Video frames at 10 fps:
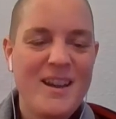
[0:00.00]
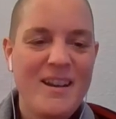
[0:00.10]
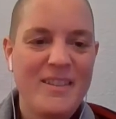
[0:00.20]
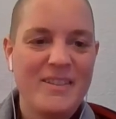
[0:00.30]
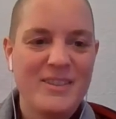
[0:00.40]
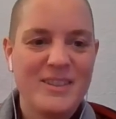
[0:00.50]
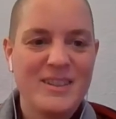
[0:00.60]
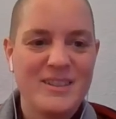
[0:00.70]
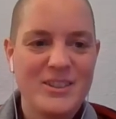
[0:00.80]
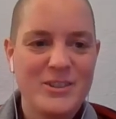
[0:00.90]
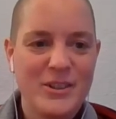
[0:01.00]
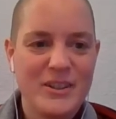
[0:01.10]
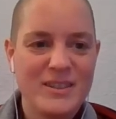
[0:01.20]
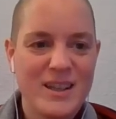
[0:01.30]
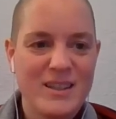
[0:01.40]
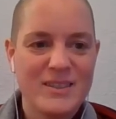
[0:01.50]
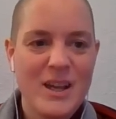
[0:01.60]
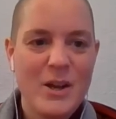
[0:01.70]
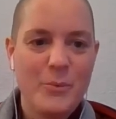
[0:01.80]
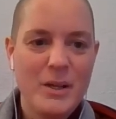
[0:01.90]
And the story says,
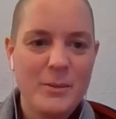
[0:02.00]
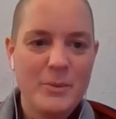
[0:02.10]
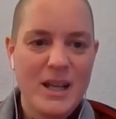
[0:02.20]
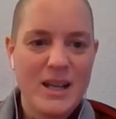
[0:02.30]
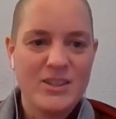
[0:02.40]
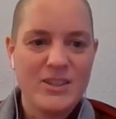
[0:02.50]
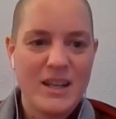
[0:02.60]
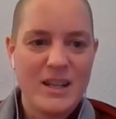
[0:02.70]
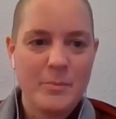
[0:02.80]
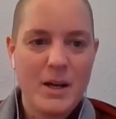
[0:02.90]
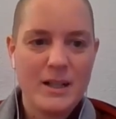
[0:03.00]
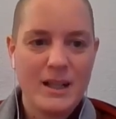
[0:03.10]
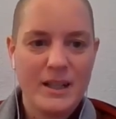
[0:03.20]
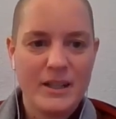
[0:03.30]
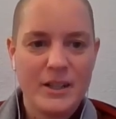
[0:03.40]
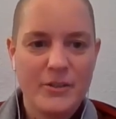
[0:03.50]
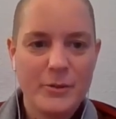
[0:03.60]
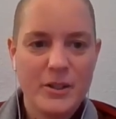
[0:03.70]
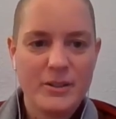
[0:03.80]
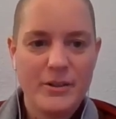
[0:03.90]
when the Buddha had stayed at Parilayaka
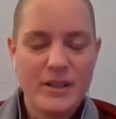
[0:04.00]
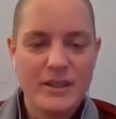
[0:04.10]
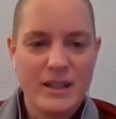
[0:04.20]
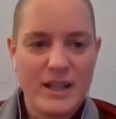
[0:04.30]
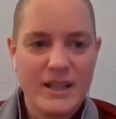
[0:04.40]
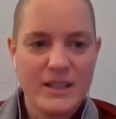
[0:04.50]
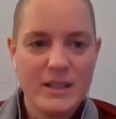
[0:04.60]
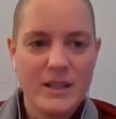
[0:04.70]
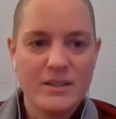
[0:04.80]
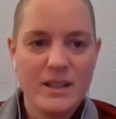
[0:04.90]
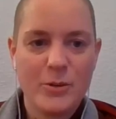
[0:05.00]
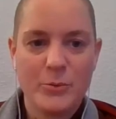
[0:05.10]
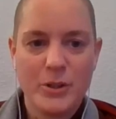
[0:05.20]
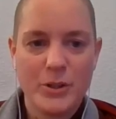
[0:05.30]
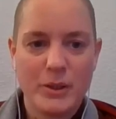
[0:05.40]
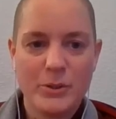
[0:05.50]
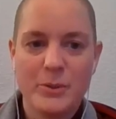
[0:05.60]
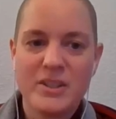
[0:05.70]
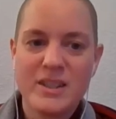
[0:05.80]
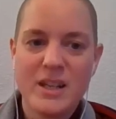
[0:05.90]
for as long as he liked, he set out wandering
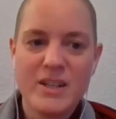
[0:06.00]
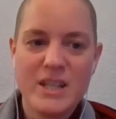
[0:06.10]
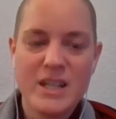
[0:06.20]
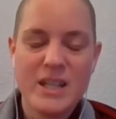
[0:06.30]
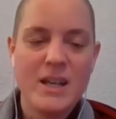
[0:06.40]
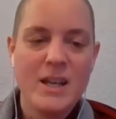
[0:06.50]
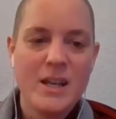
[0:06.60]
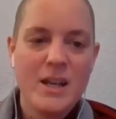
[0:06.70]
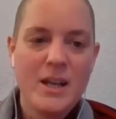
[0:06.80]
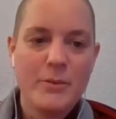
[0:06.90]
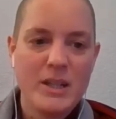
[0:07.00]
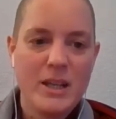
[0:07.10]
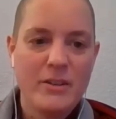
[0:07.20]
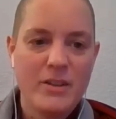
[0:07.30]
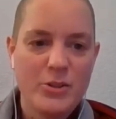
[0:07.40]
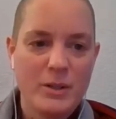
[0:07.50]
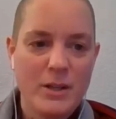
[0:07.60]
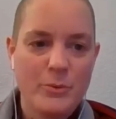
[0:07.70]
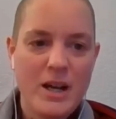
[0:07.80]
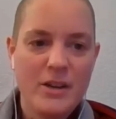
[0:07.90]
towards Savatthi. And when he eventually
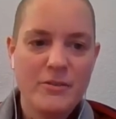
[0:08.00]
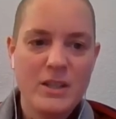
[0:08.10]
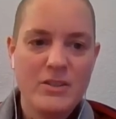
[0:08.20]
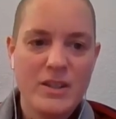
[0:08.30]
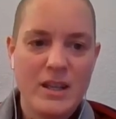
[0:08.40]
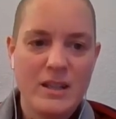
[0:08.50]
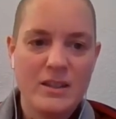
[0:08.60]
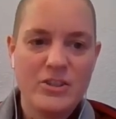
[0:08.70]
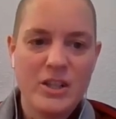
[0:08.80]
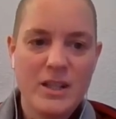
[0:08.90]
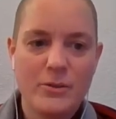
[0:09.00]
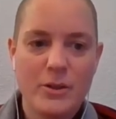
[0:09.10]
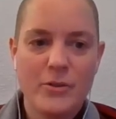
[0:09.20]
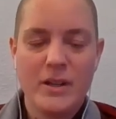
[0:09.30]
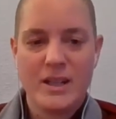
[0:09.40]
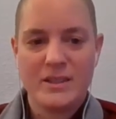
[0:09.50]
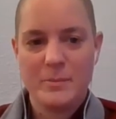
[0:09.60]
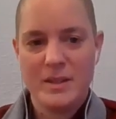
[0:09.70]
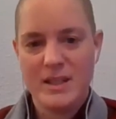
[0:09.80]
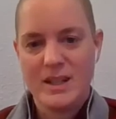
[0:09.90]
arrived, he stayed in the Jeta Grove
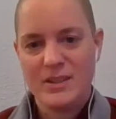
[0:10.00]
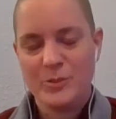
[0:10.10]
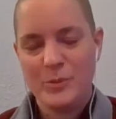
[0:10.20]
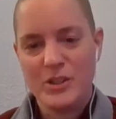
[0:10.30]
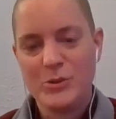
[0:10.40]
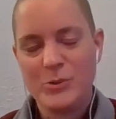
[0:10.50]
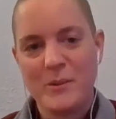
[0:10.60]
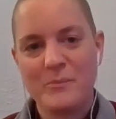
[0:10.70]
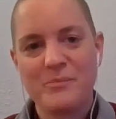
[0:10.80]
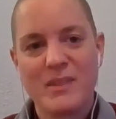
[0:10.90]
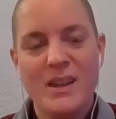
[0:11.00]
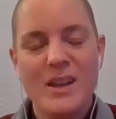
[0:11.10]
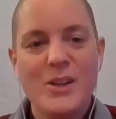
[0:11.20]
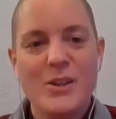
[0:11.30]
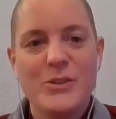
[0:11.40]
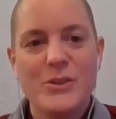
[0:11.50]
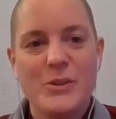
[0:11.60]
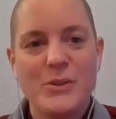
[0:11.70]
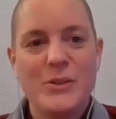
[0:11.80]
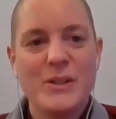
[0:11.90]
Anathapindika's monastery.
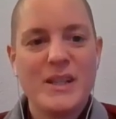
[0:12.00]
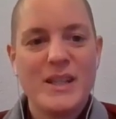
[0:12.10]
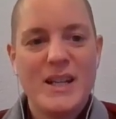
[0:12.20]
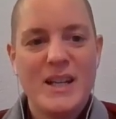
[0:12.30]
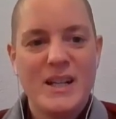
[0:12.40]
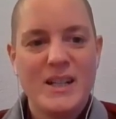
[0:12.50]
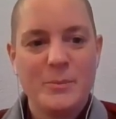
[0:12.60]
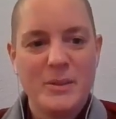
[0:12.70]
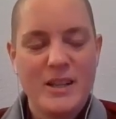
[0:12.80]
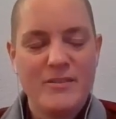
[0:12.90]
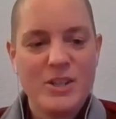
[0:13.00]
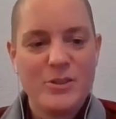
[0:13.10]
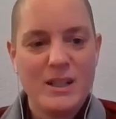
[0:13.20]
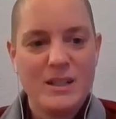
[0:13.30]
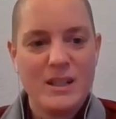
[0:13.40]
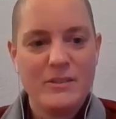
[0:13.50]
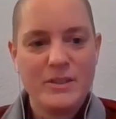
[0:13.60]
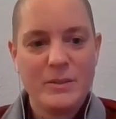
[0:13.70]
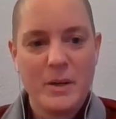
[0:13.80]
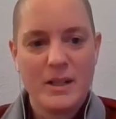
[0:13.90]
So the Buddha eventually leaves
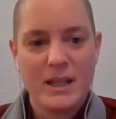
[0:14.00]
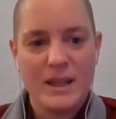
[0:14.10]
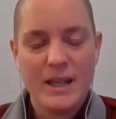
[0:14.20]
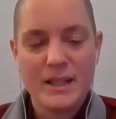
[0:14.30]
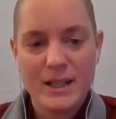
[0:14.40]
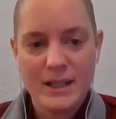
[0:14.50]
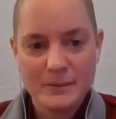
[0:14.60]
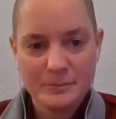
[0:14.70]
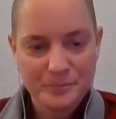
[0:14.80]
Parilayaka.